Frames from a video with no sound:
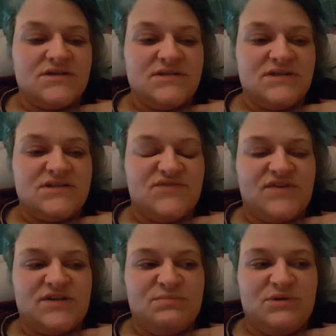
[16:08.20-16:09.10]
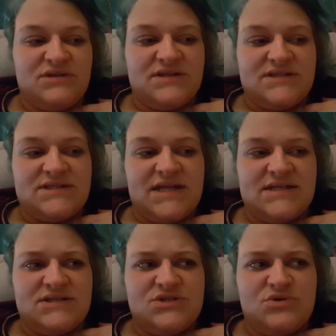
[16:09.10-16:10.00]
just need to find a book that's
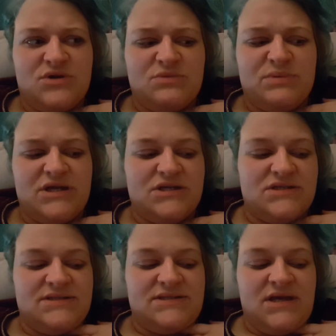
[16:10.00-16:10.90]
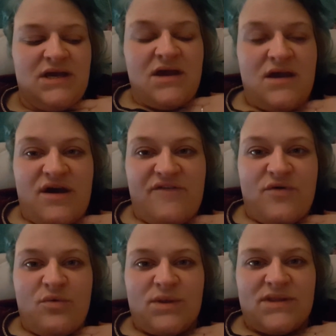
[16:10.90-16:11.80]
less than 200 pages.
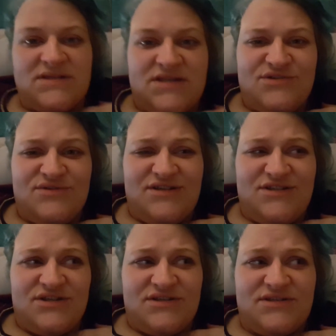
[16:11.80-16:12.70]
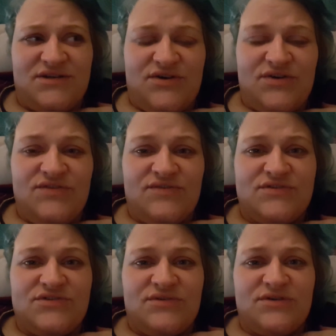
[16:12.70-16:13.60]
I've got one that's literally just over
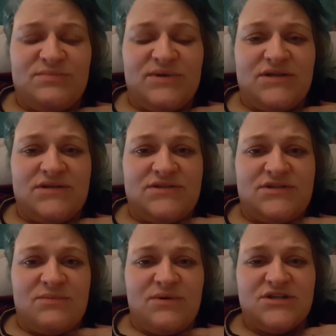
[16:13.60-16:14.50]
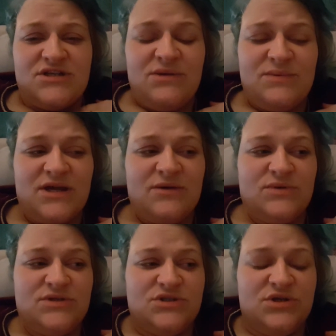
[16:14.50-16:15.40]
200 pages, so I might cheat with that
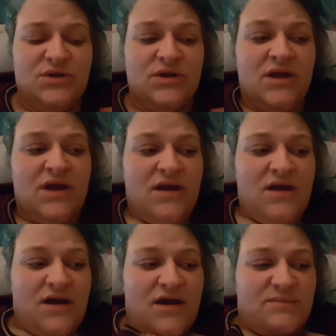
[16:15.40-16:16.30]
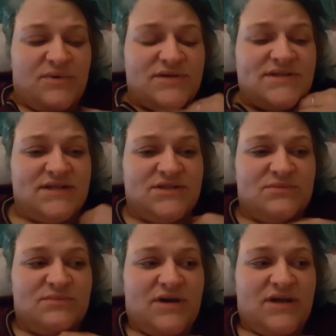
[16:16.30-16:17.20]
one too, because that's
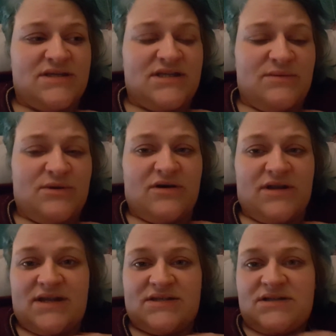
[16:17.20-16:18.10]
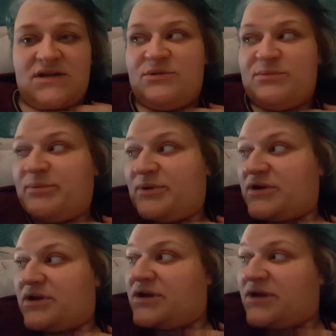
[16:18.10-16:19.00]
on my TBR and that's the library
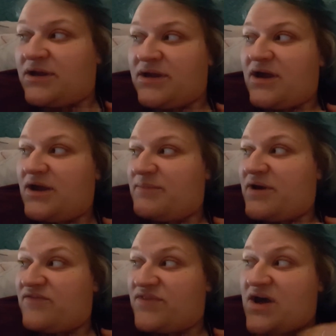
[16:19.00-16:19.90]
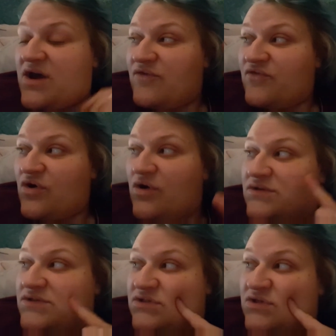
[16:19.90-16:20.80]
book. Other than that, I've
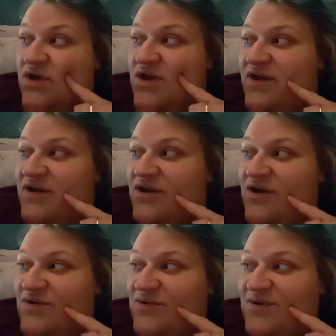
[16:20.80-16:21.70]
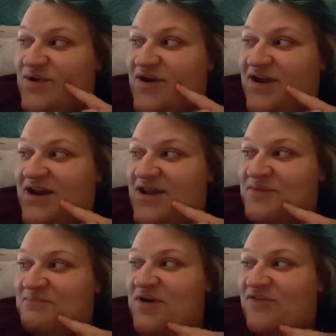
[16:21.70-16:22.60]
got Girl Online,
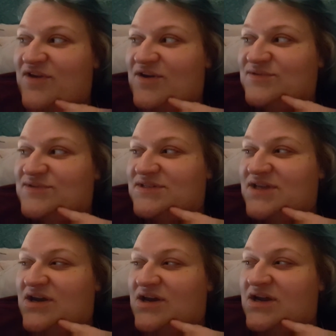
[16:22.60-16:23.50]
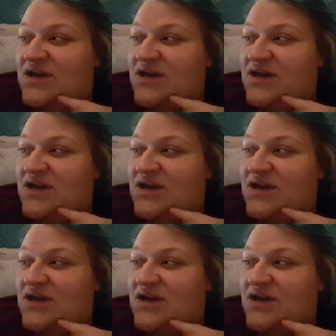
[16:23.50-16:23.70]
Mafiosa,